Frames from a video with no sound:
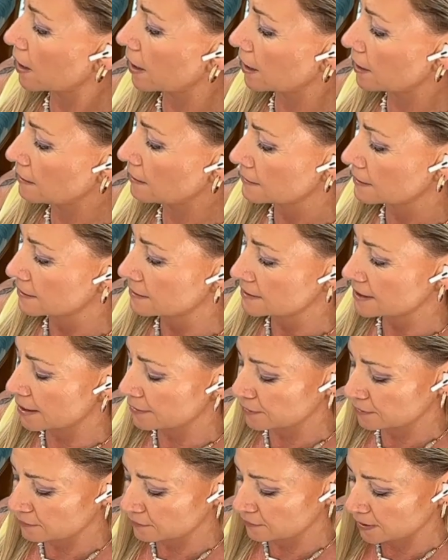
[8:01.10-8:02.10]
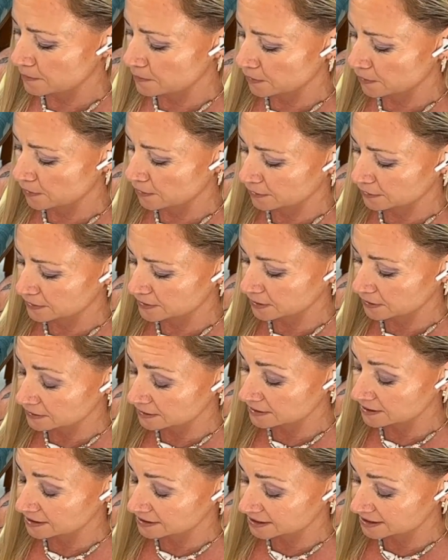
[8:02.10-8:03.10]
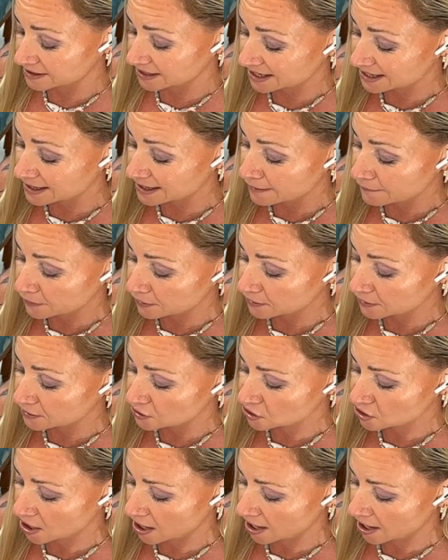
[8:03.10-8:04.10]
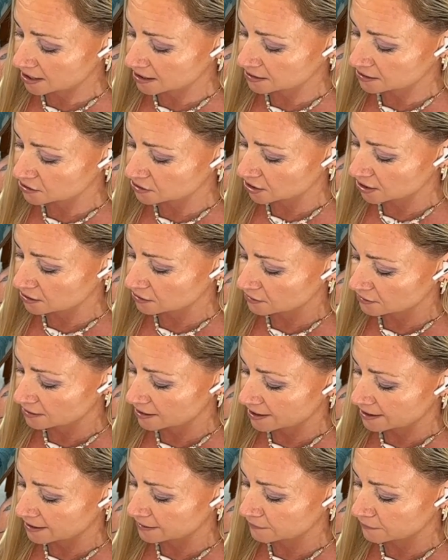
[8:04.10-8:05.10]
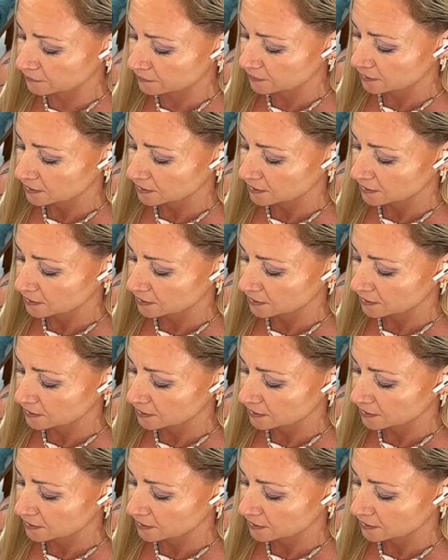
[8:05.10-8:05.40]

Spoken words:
Okay, death and rebirth. So there's a significant change in your life.